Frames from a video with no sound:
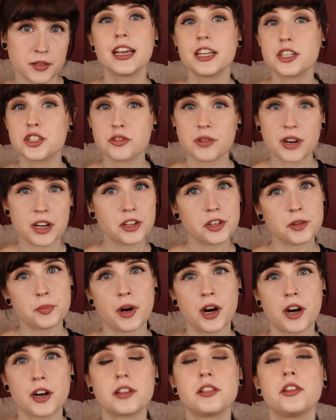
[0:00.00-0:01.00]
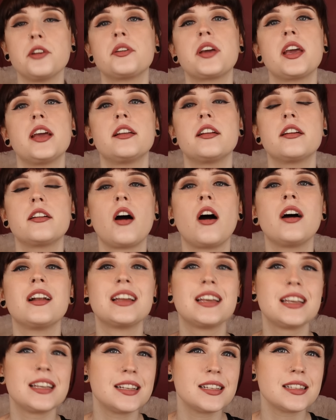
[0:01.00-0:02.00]
a trailer park located on
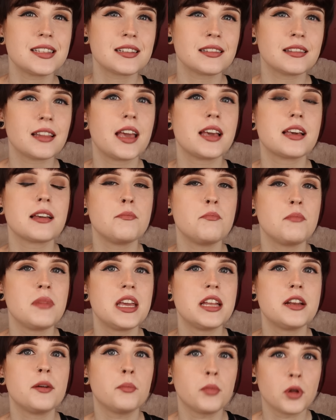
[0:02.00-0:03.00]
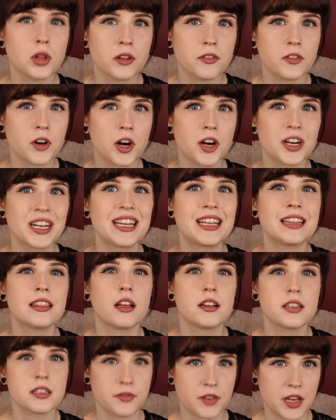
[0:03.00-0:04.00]
East Lake Mead Boulevard in
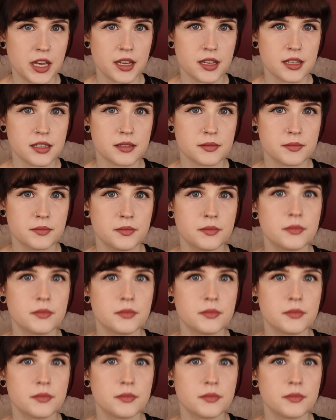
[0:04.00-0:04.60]
Las Vegas